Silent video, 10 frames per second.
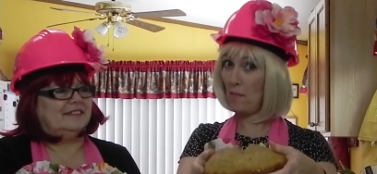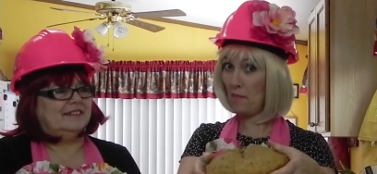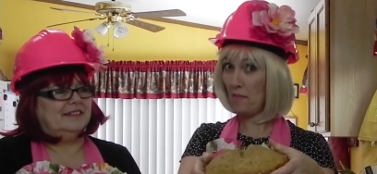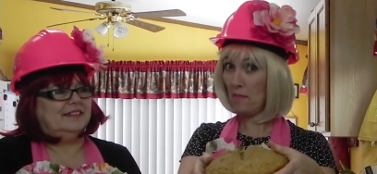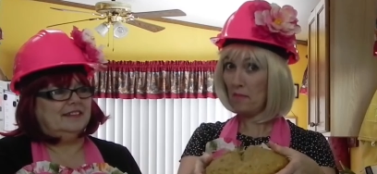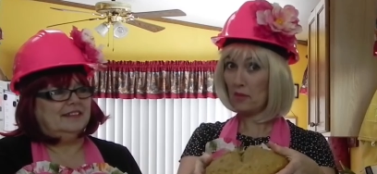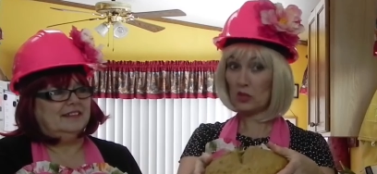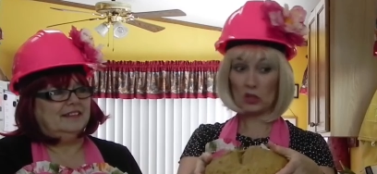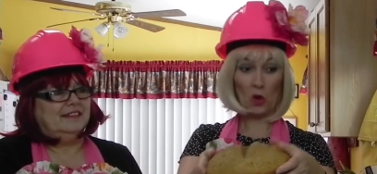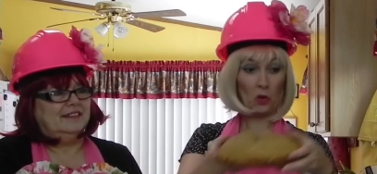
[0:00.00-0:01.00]
Speaker 1: from
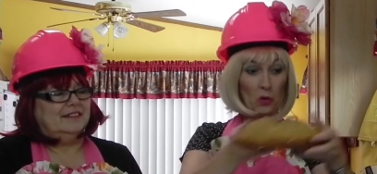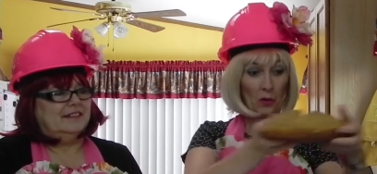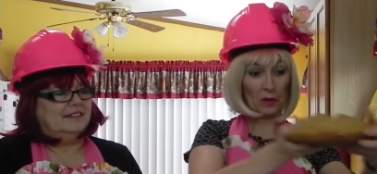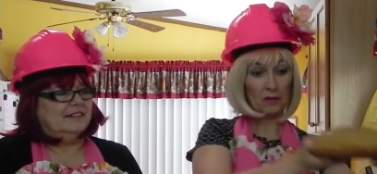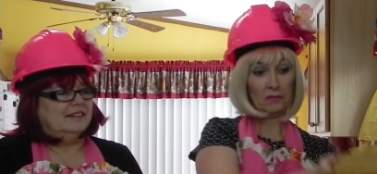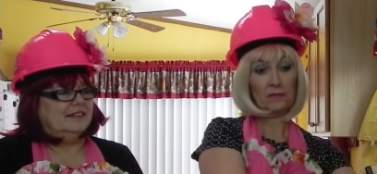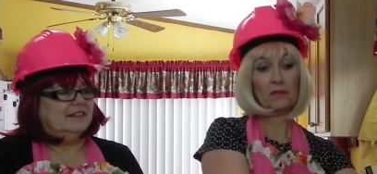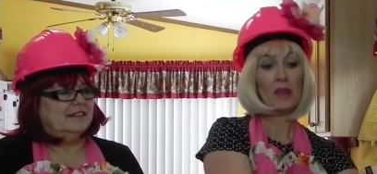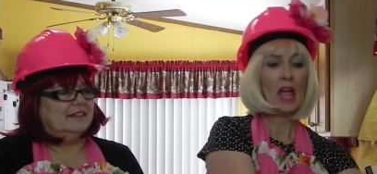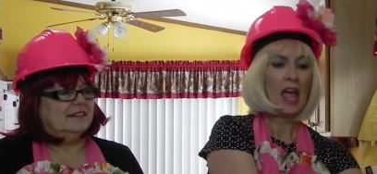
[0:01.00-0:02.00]
the slow cooker
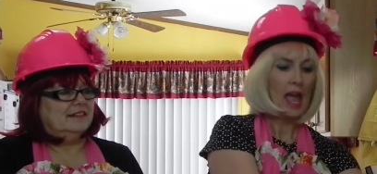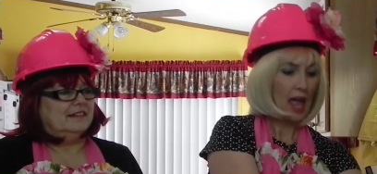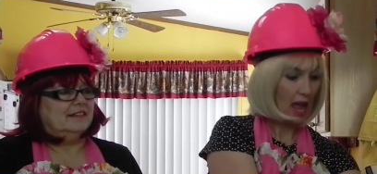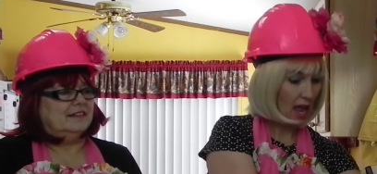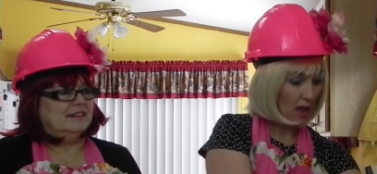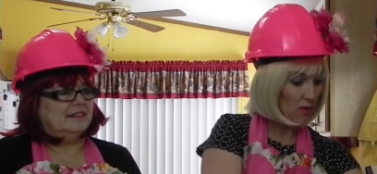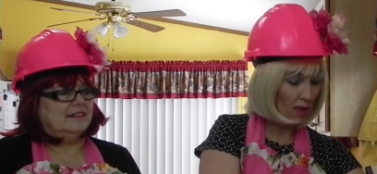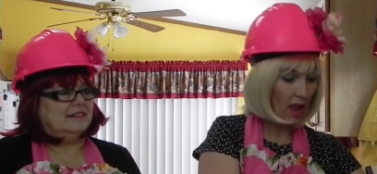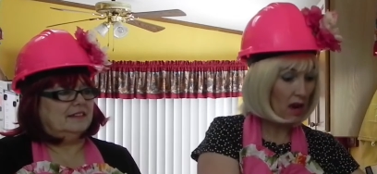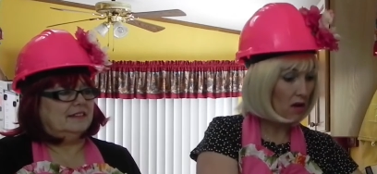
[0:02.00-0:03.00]

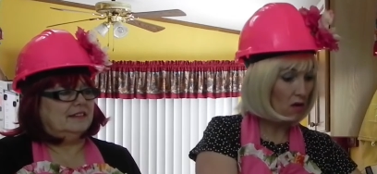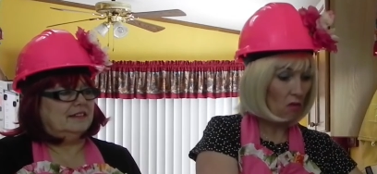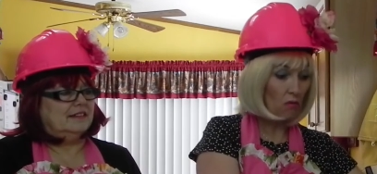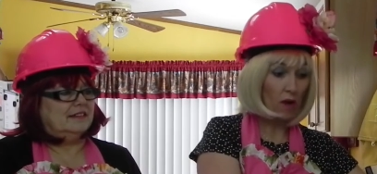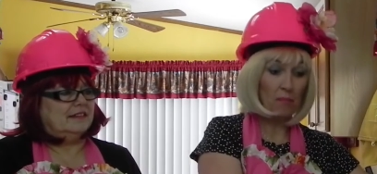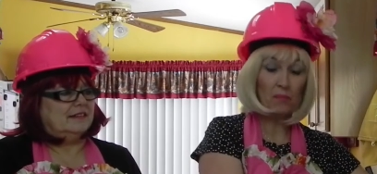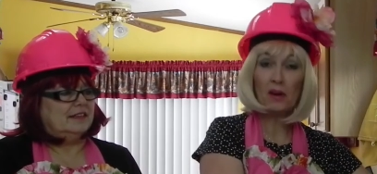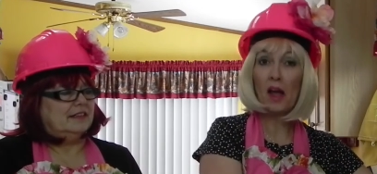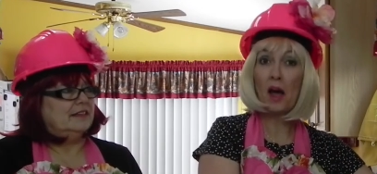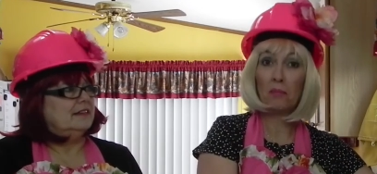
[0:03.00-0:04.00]
and then
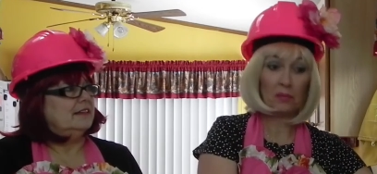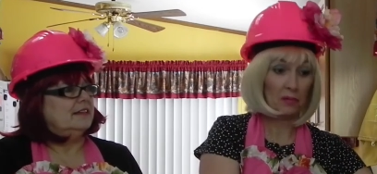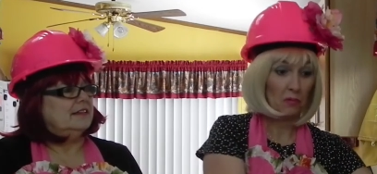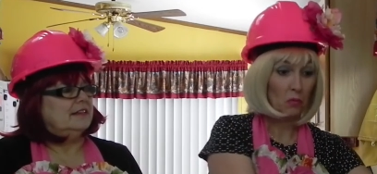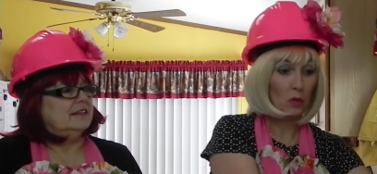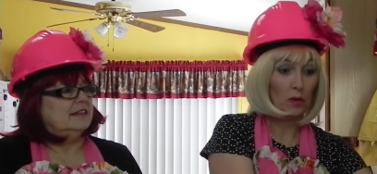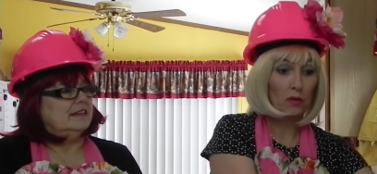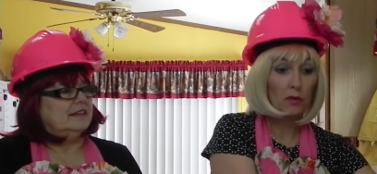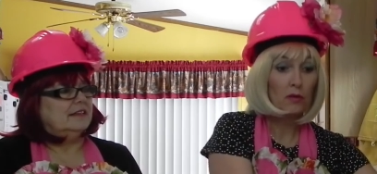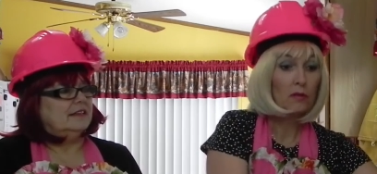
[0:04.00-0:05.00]
wrap it up
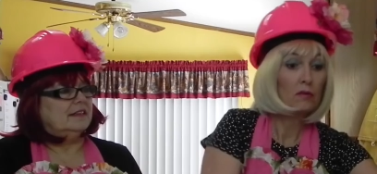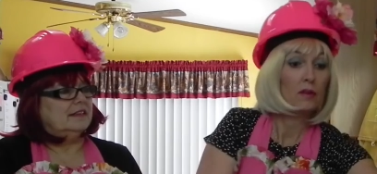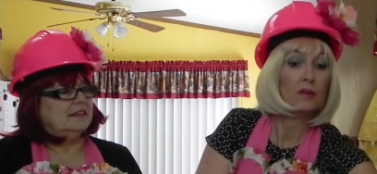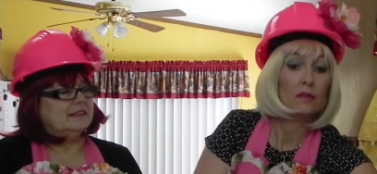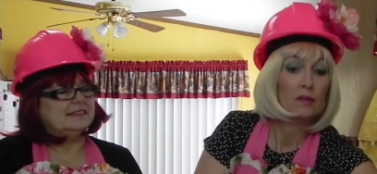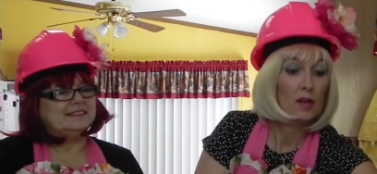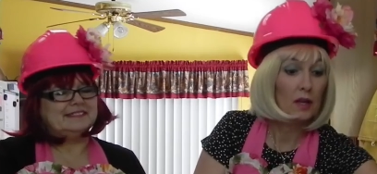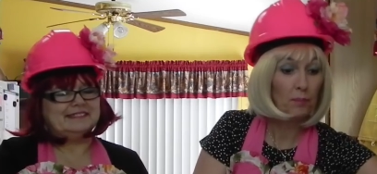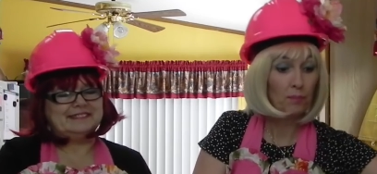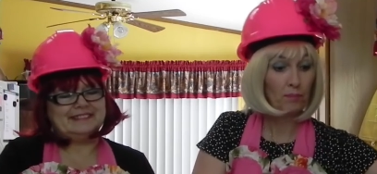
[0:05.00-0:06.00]
with
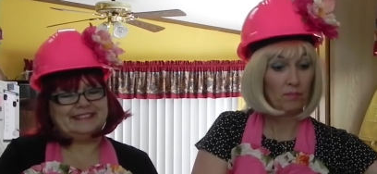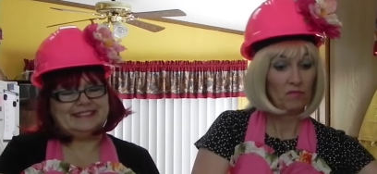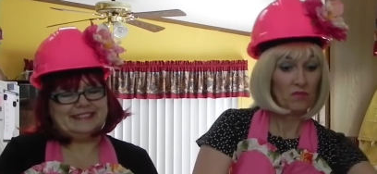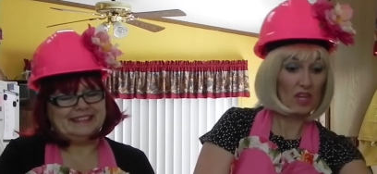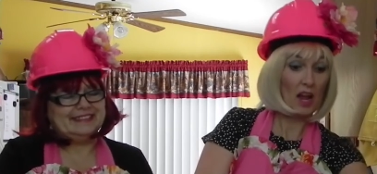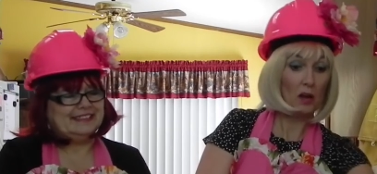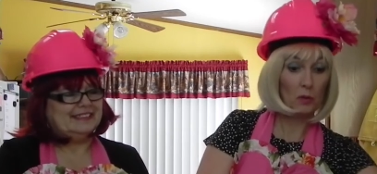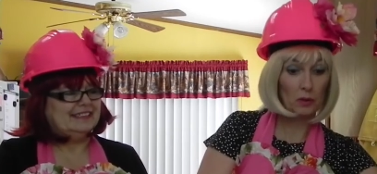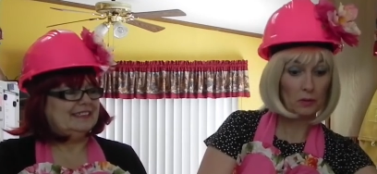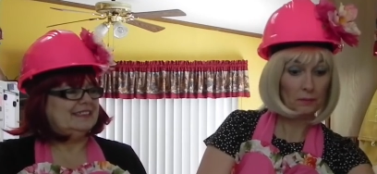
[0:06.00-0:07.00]
a
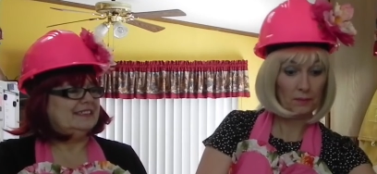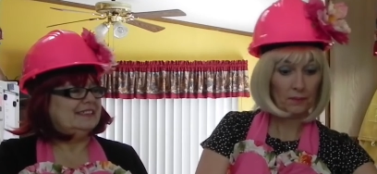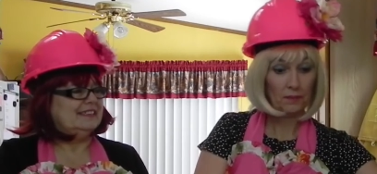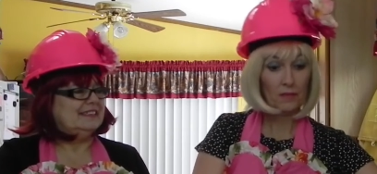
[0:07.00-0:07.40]
towel